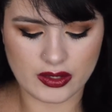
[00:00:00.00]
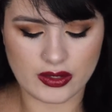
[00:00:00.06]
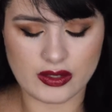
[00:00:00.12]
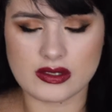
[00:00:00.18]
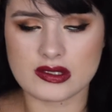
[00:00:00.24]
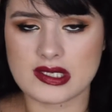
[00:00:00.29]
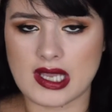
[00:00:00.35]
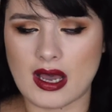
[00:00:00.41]

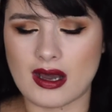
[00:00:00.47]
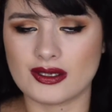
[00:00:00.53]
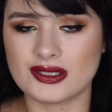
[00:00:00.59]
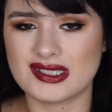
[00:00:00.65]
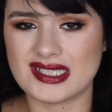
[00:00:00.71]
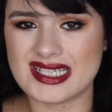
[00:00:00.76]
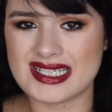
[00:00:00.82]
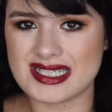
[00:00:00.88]
goes
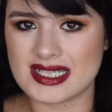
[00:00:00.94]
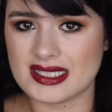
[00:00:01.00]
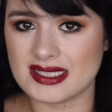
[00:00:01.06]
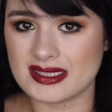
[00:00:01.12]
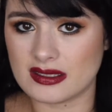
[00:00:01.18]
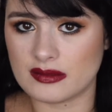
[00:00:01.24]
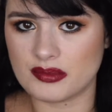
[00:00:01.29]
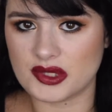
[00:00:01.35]
out is a
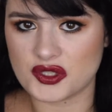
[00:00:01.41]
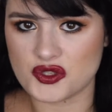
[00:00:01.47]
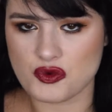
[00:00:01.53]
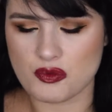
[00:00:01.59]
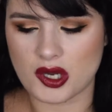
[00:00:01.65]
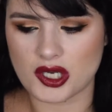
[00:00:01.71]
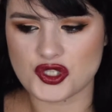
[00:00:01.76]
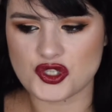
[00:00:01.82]
little bit
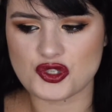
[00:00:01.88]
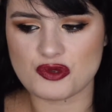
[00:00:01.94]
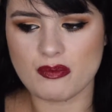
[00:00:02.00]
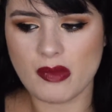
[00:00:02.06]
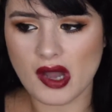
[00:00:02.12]
too much,